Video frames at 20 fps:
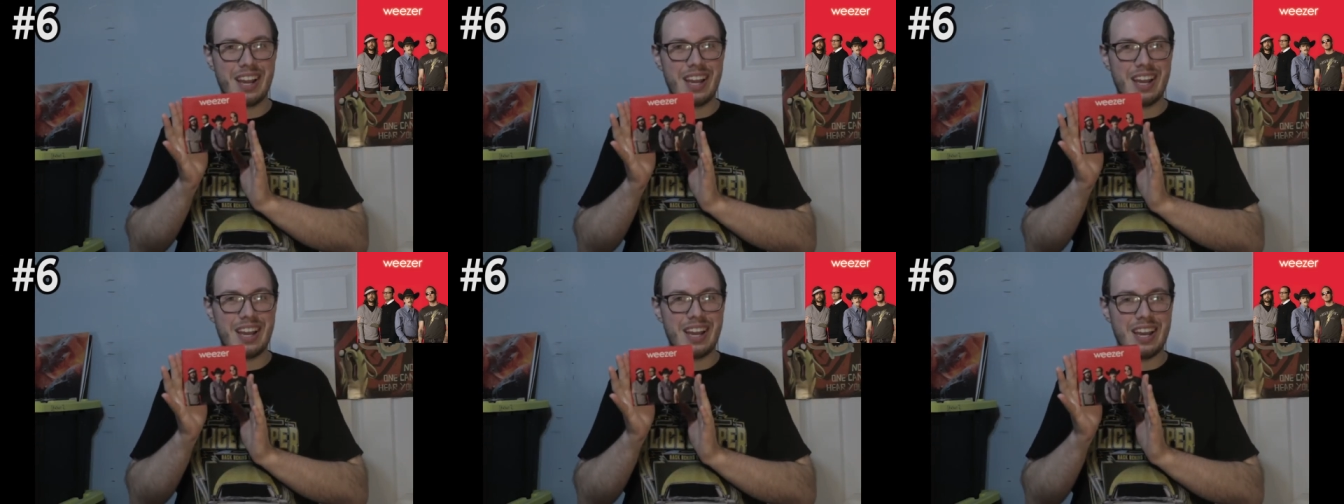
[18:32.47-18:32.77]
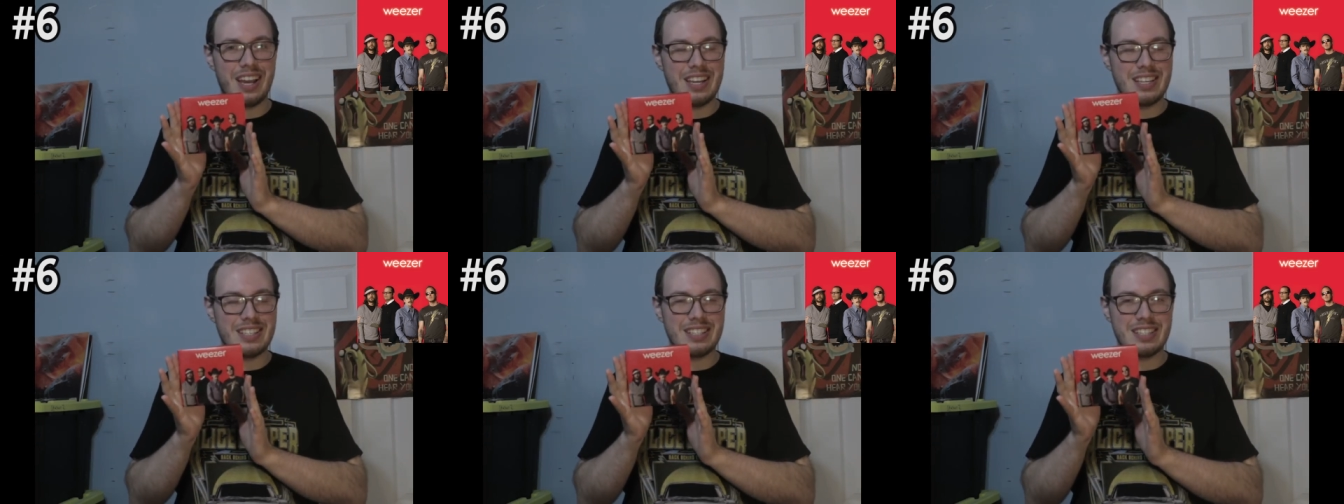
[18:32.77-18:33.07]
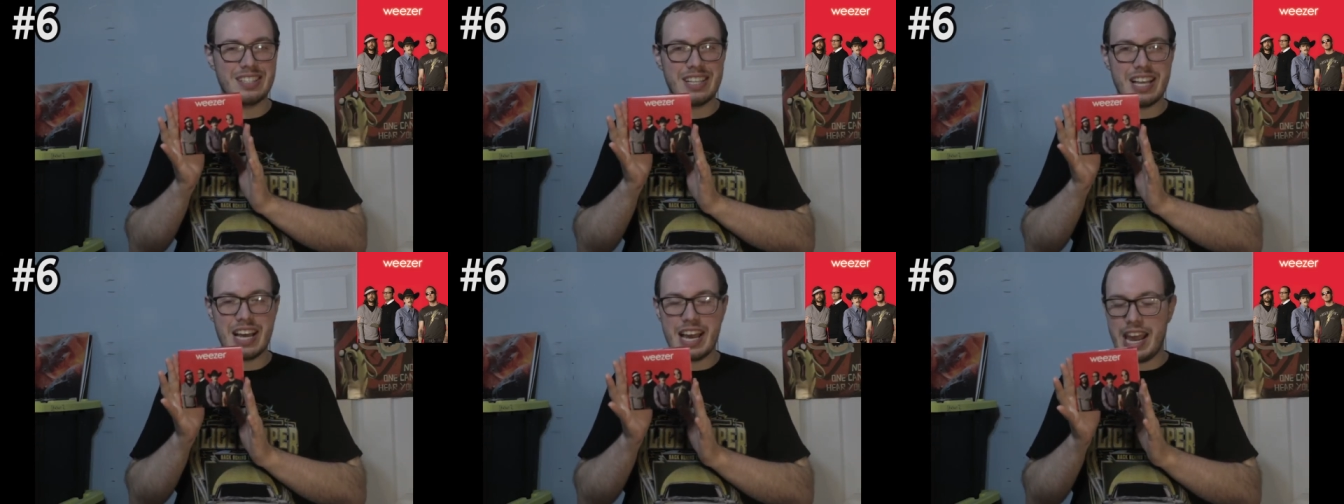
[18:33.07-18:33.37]
is
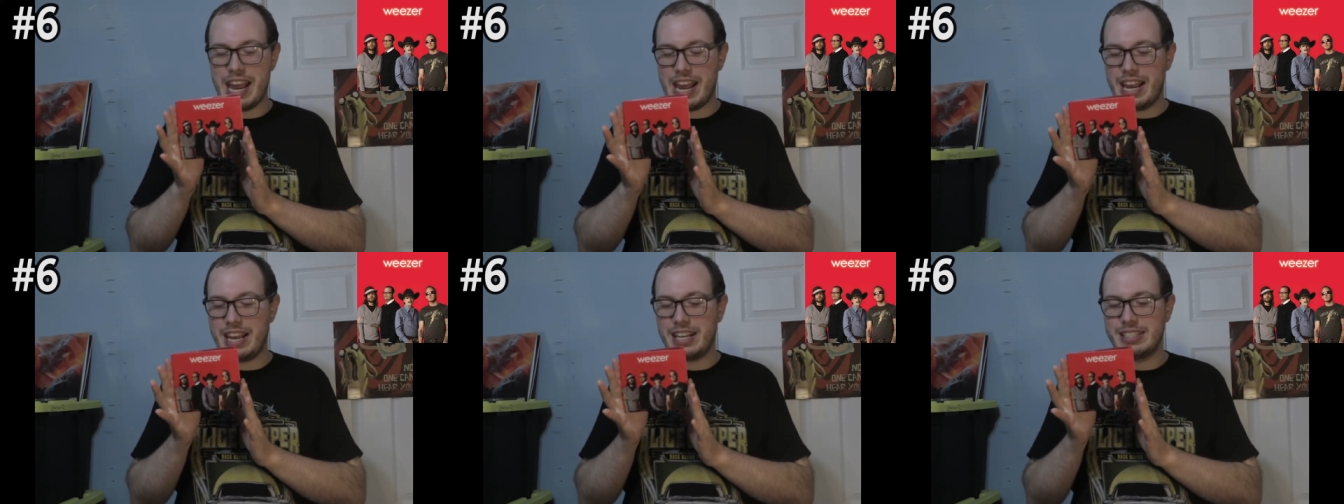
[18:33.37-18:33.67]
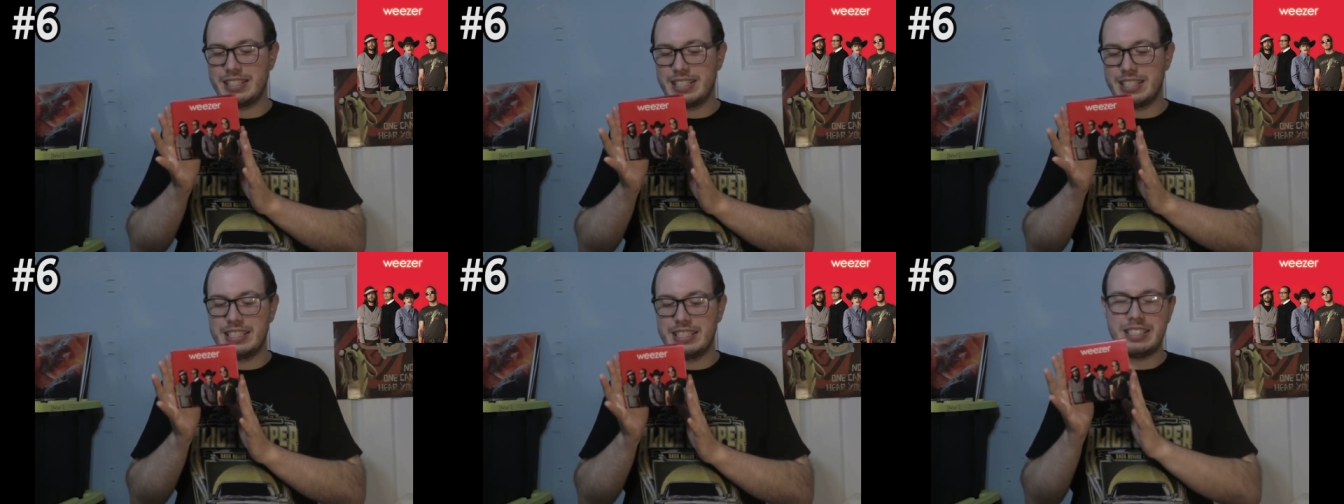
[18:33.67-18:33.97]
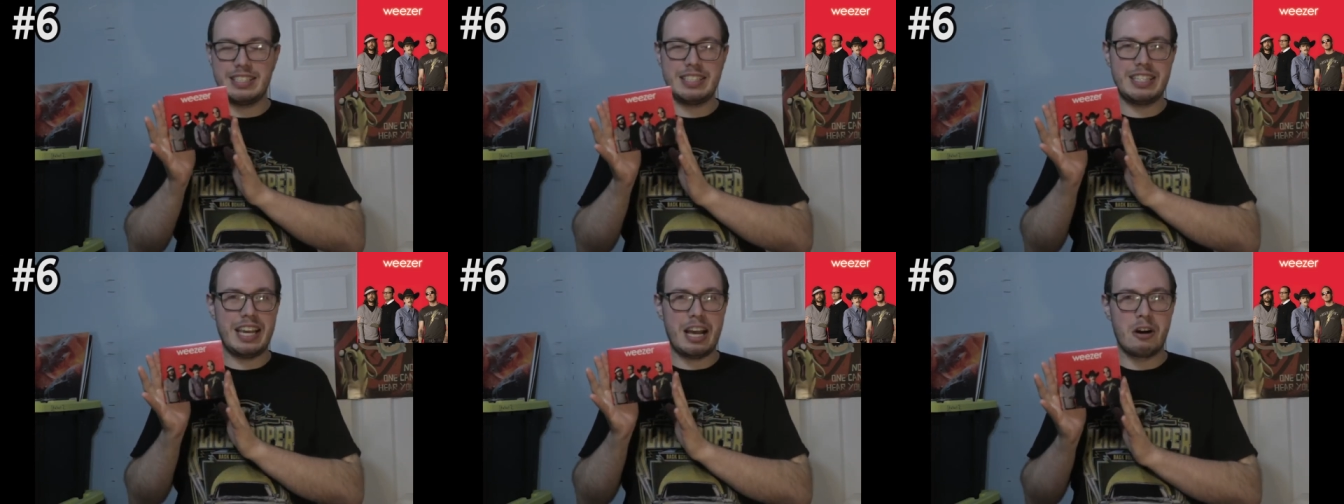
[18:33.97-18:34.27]
like this is
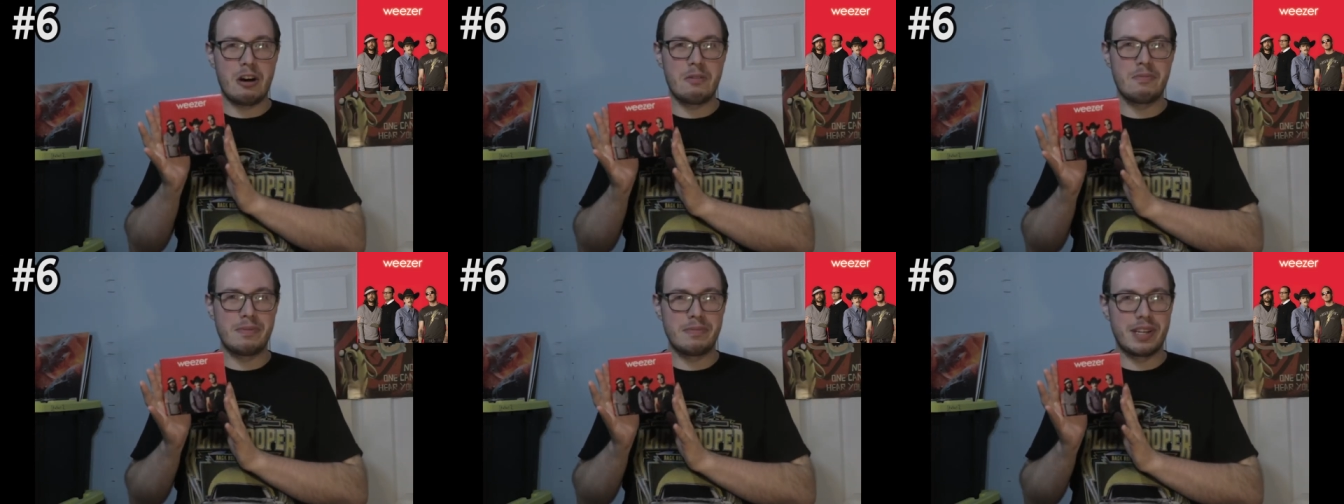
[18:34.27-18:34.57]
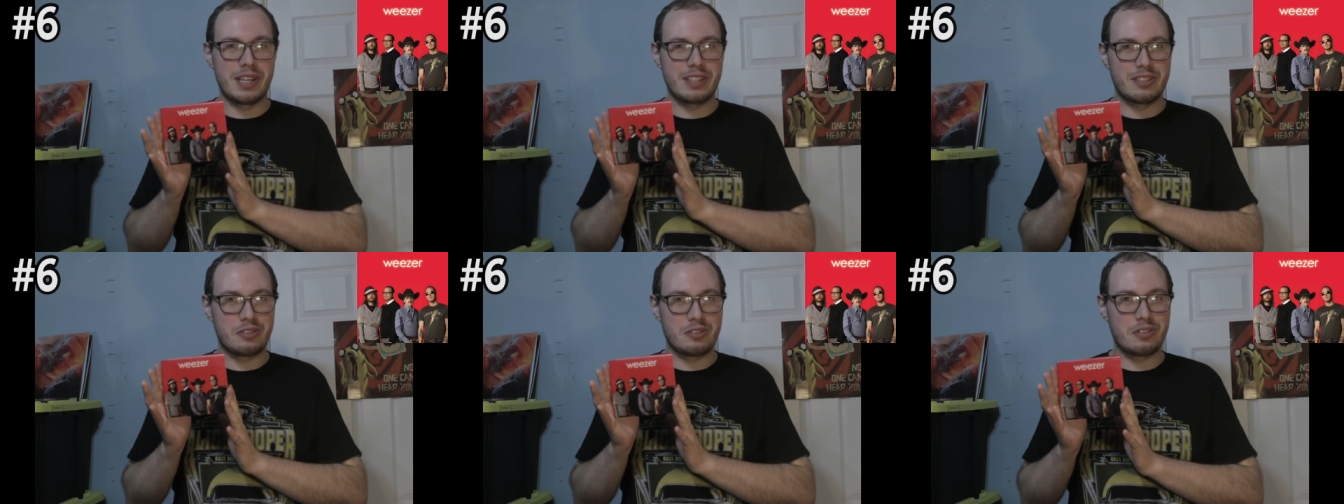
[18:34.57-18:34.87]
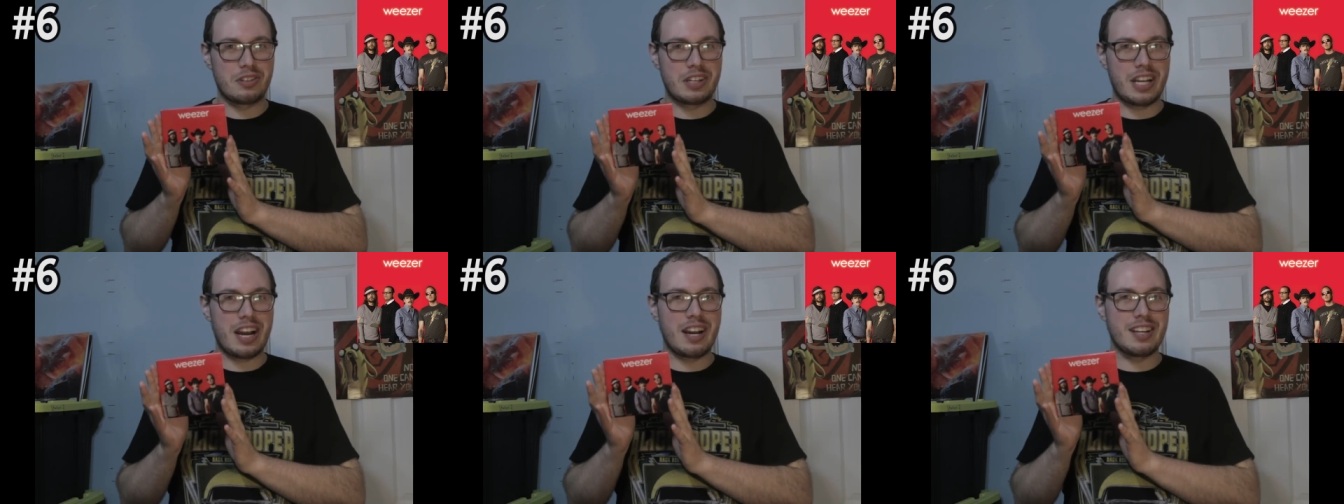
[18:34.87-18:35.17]
the album that sort
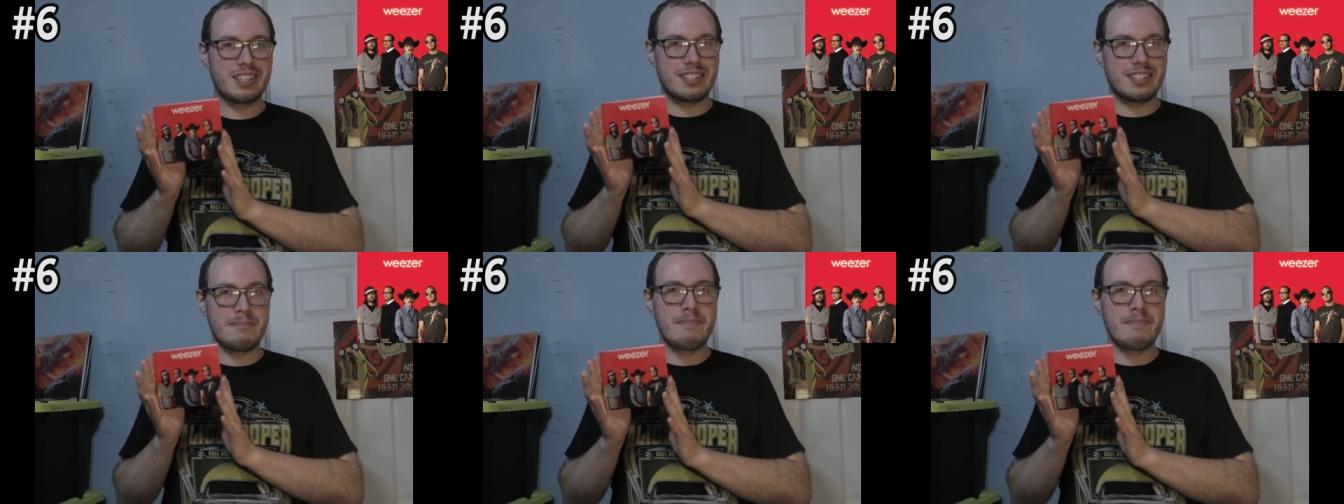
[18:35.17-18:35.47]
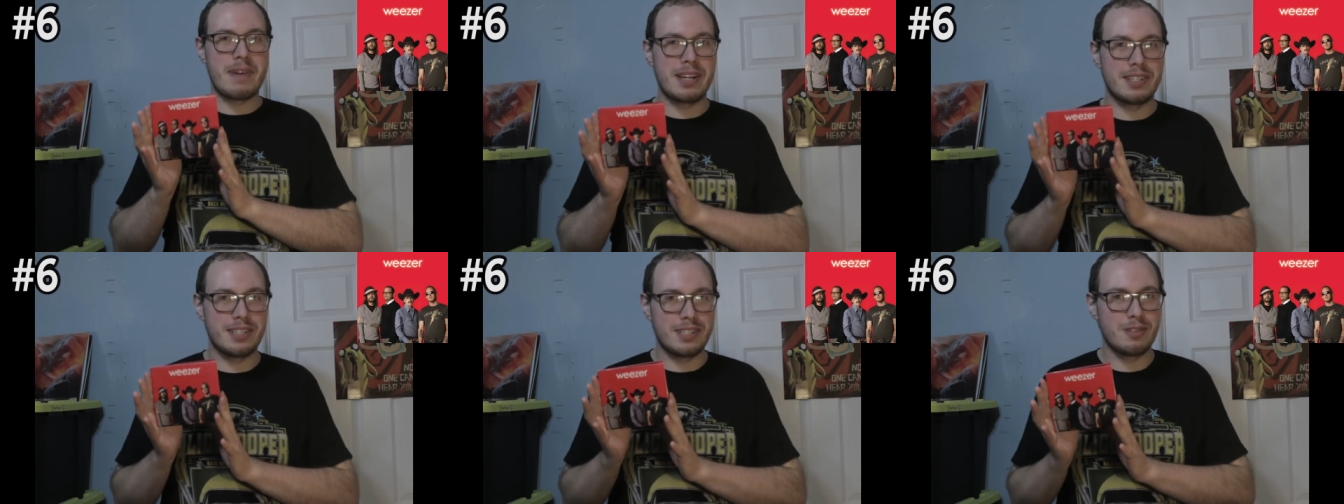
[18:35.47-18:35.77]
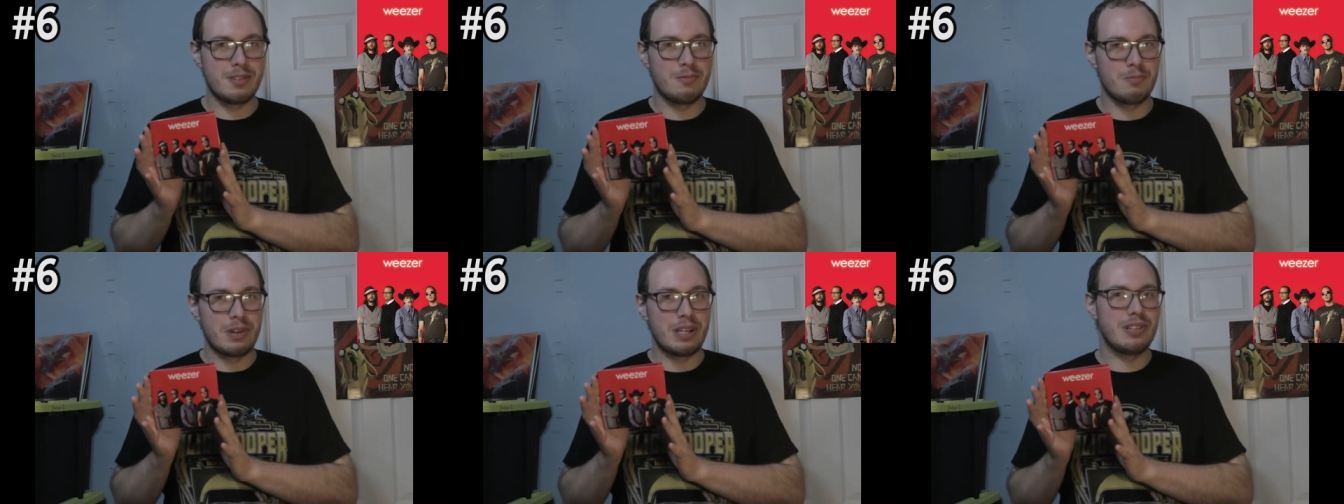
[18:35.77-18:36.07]
of kind of
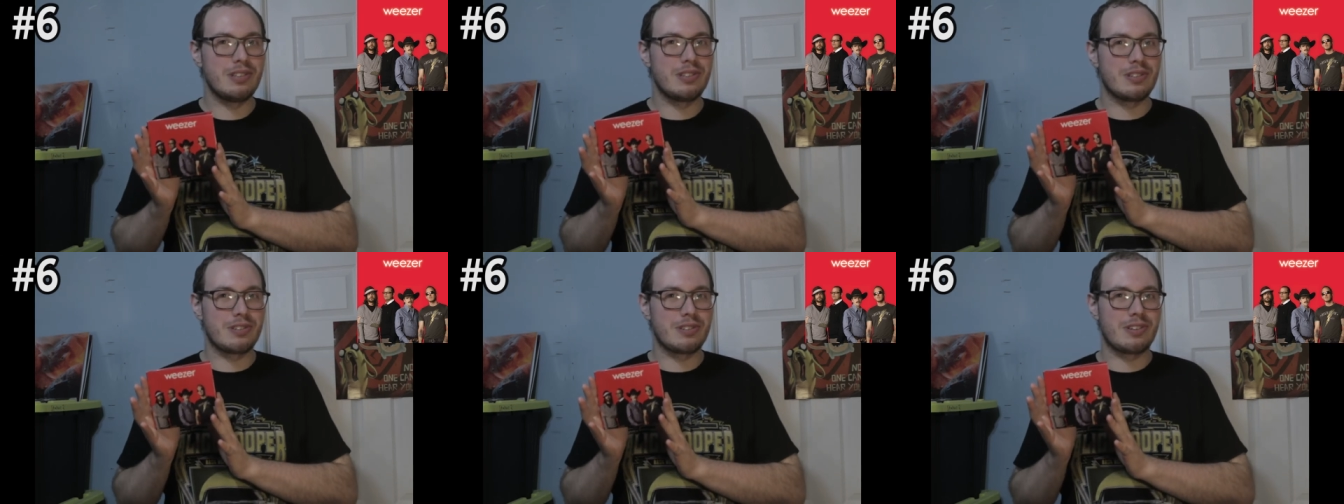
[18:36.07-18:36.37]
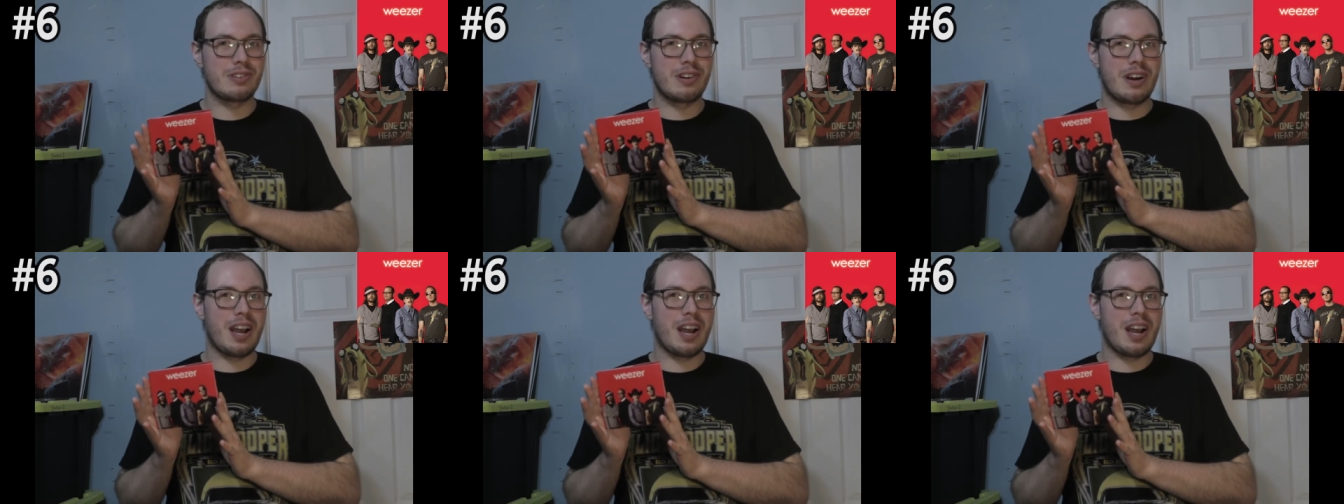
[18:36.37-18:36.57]
cemented Weezer